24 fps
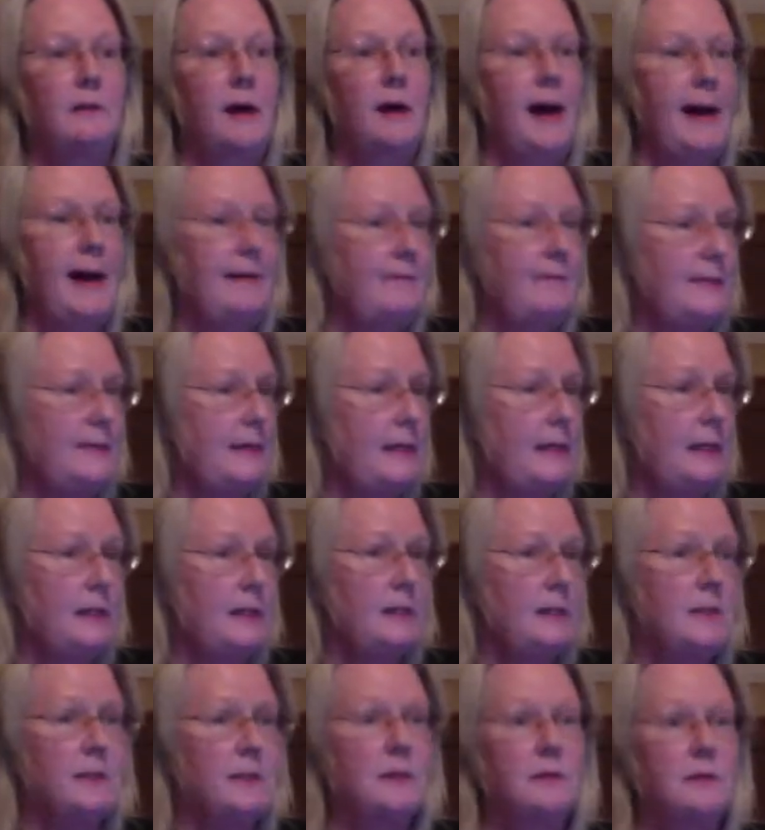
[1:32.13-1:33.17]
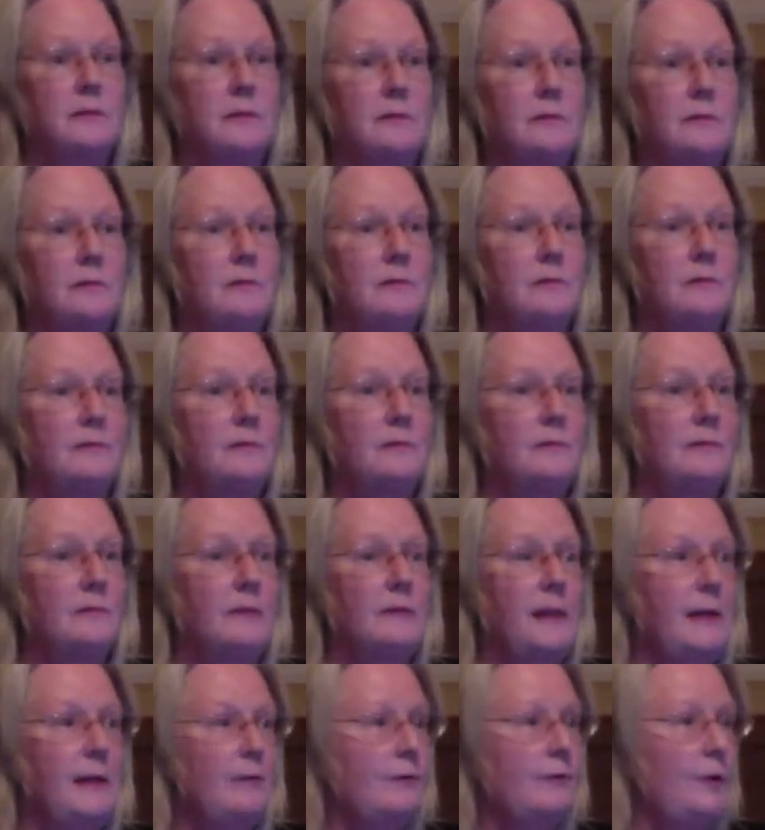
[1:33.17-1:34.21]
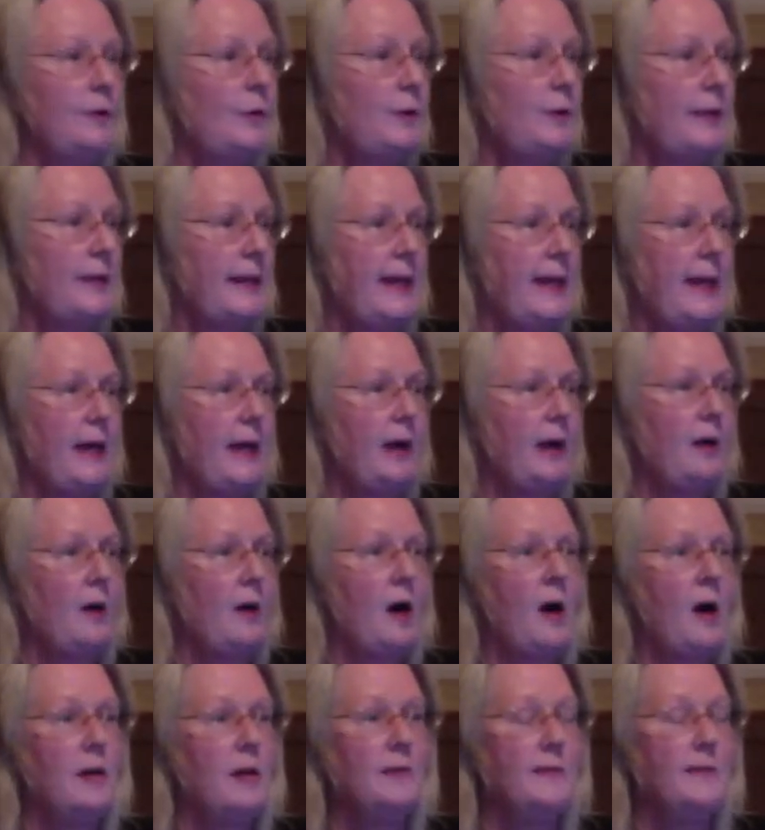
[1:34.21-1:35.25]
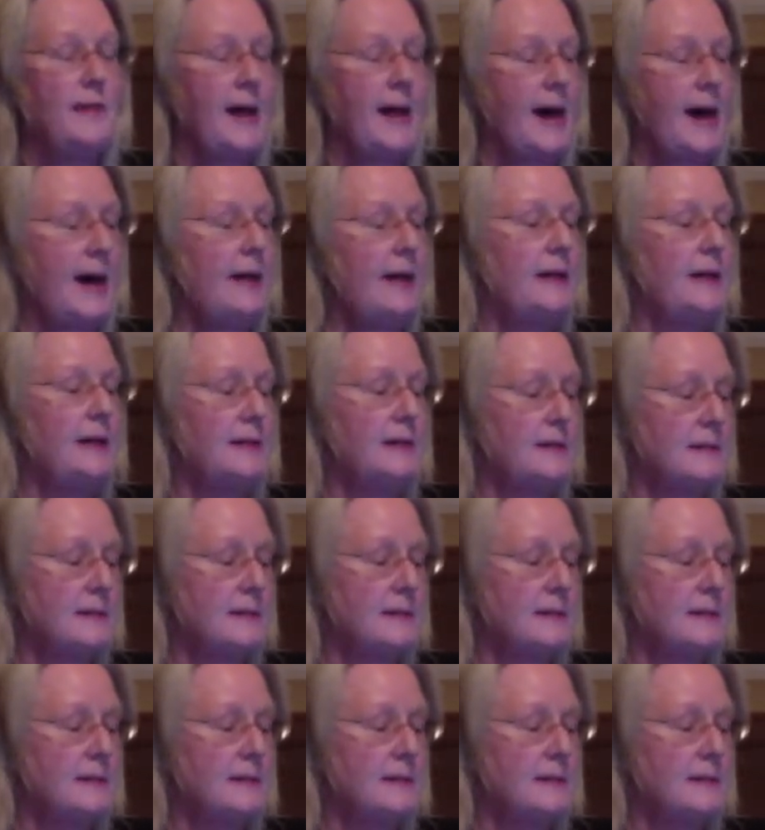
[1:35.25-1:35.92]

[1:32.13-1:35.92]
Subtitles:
IVs, like Foley care, all of that